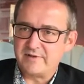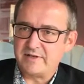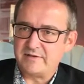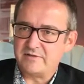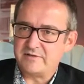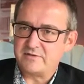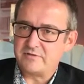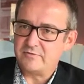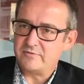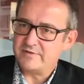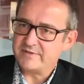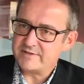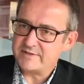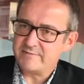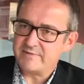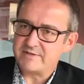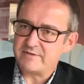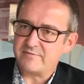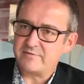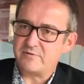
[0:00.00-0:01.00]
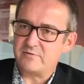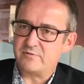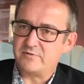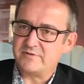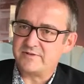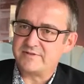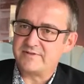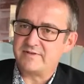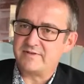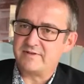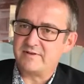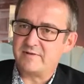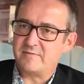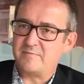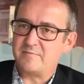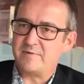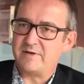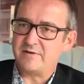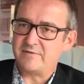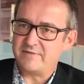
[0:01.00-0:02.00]
And tourism is, of course,
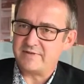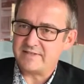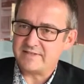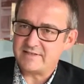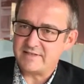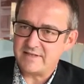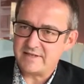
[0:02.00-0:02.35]
one of these